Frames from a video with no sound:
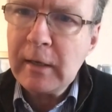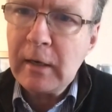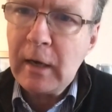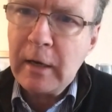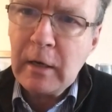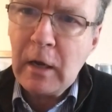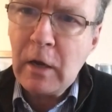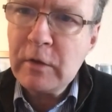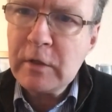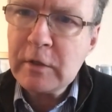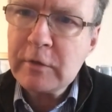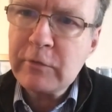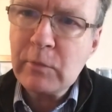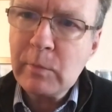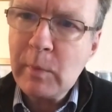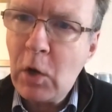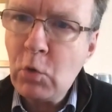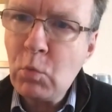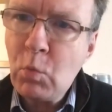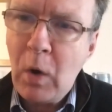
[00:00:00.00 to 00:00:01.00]
and I know this
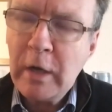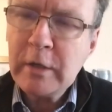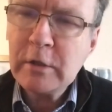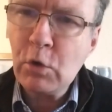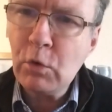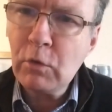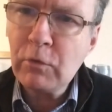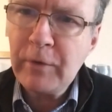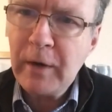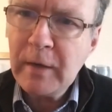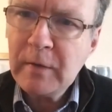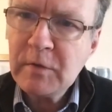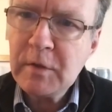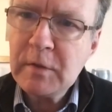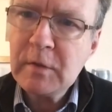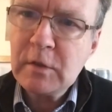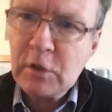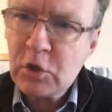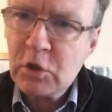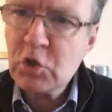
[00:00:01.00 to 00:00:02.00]
from old Whitehall friends,
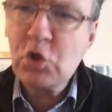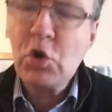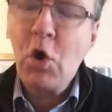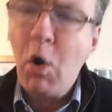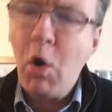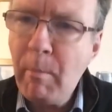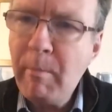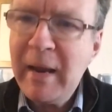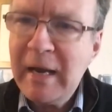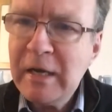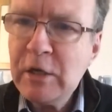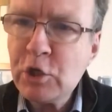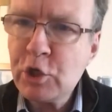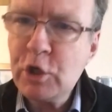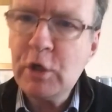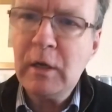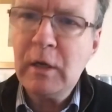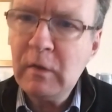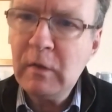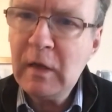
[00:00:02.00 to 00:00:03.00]
is to stop
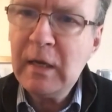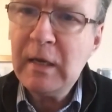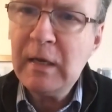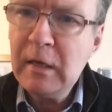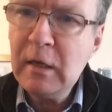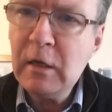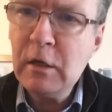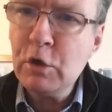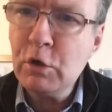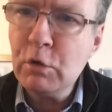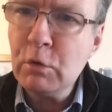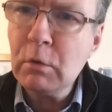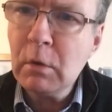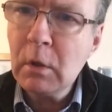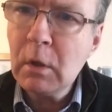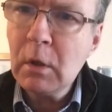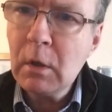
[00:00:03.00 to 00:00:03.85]
mentioning the EU